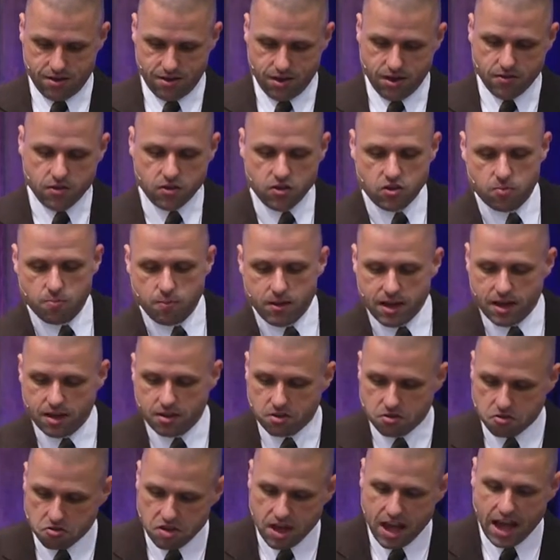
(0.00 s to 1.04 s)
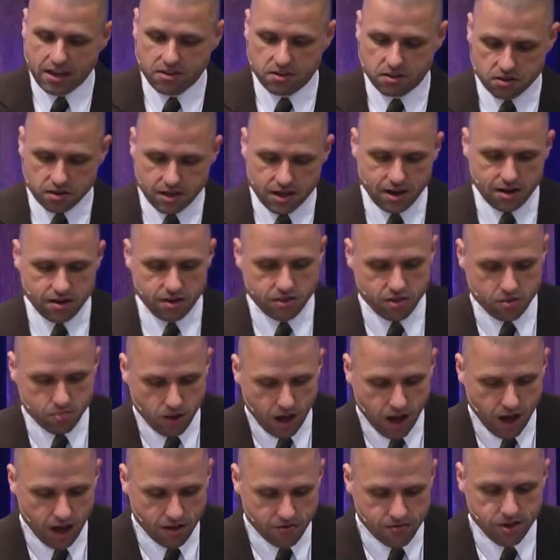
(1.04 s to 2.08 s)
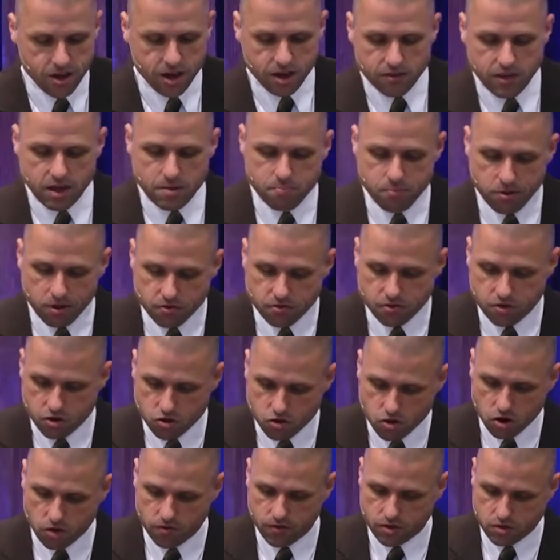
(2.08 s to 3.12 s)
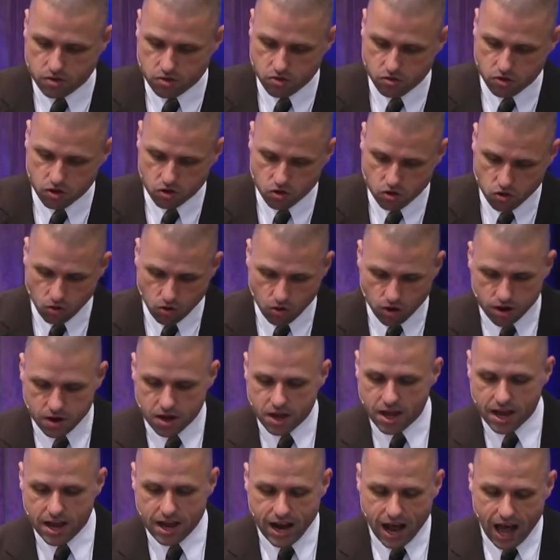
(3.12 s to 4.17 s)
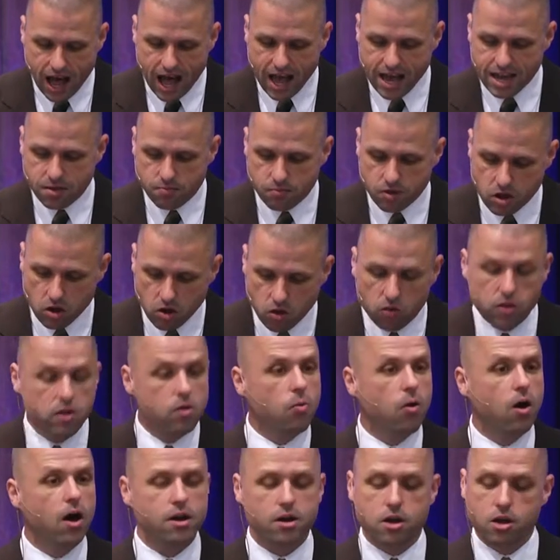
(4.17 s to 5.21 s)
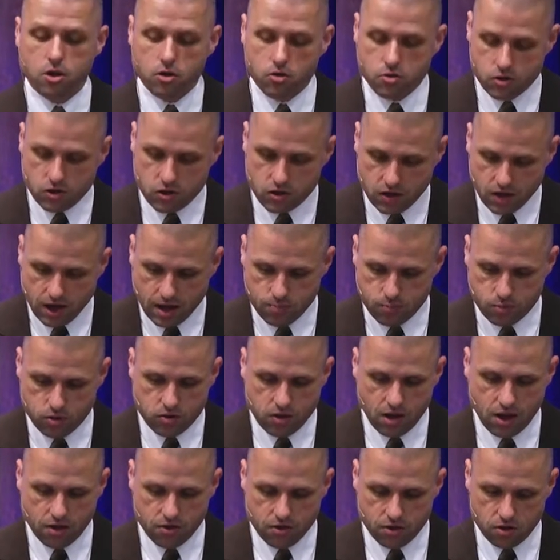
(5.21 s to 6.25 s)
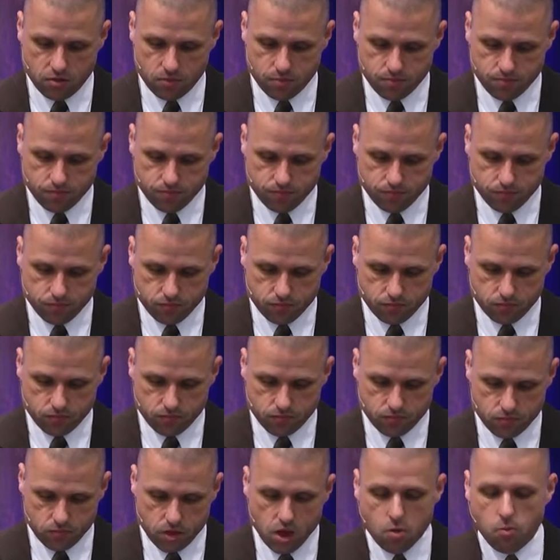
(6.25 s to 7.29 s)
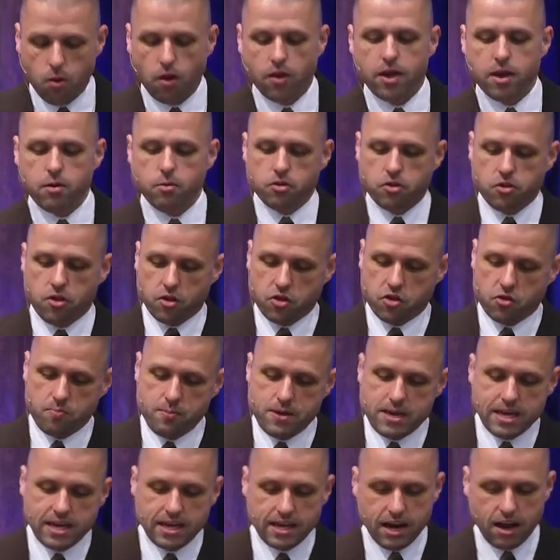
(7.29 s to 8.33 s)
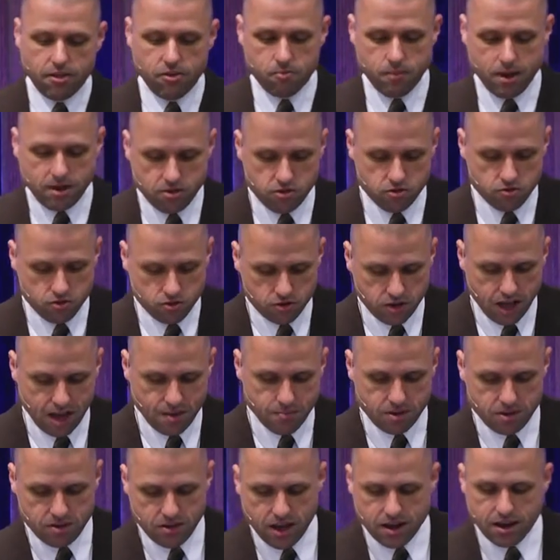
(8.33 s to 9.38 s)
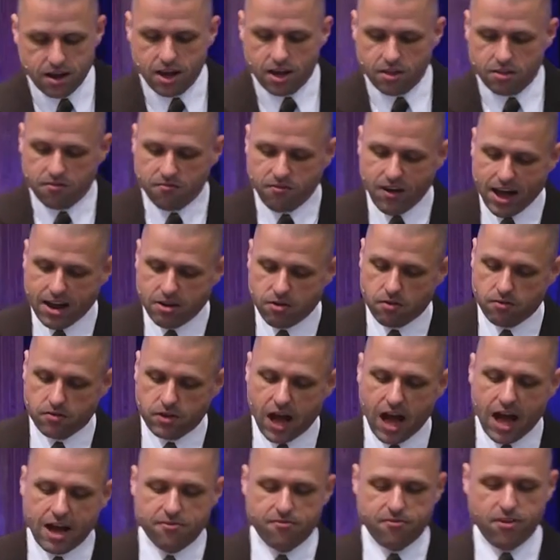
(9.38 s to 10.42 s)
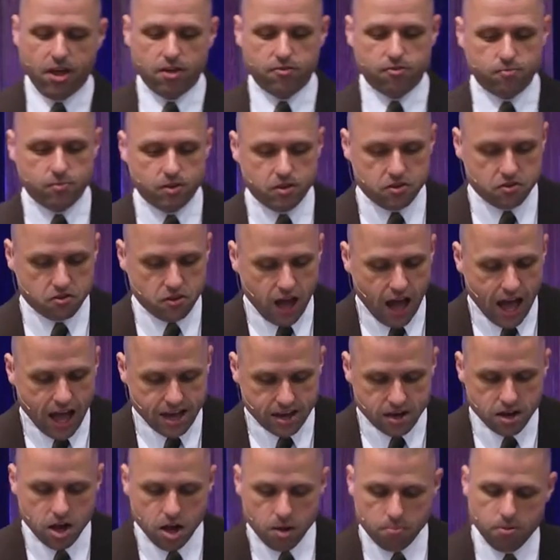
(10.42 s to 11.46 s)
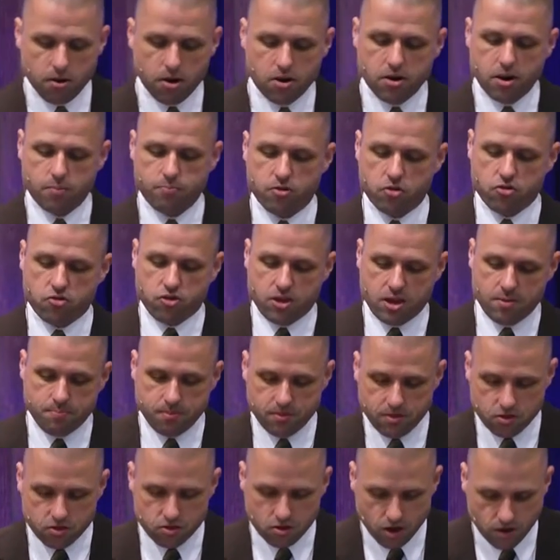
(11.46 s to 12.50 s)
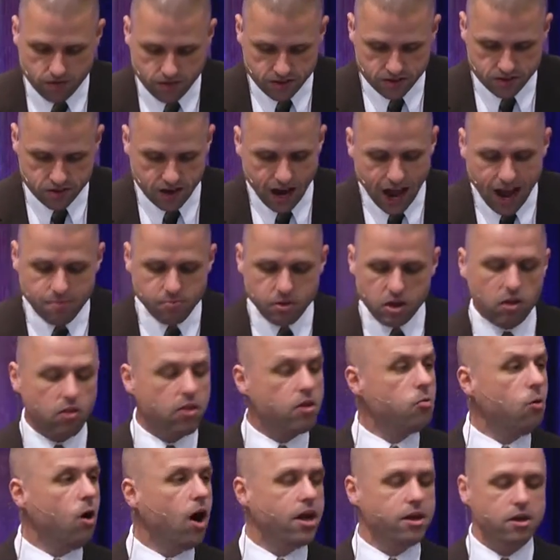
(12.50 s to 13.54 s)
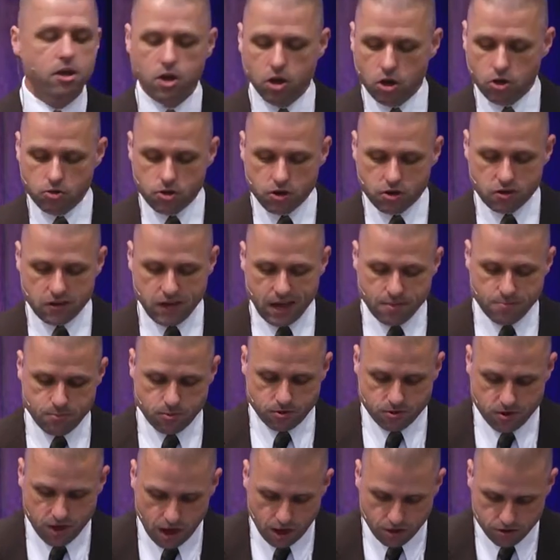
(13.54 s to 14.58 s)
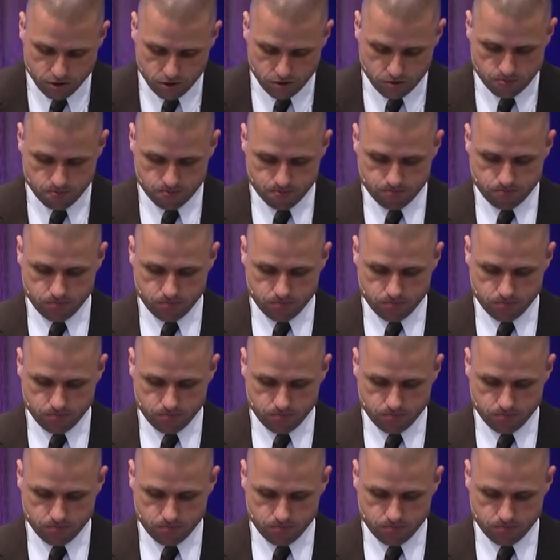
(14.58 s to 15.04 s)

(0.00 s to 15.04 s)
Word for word: and the Sabeans attacked and carried them off. They put the servants to the sword, and I am the only one who's escaped to tell you. While he was still speaking, another messenger came and said, the fire of God fell from the sky and burned up the sheep and the servants, and I'm the only one who's escaped to tell you.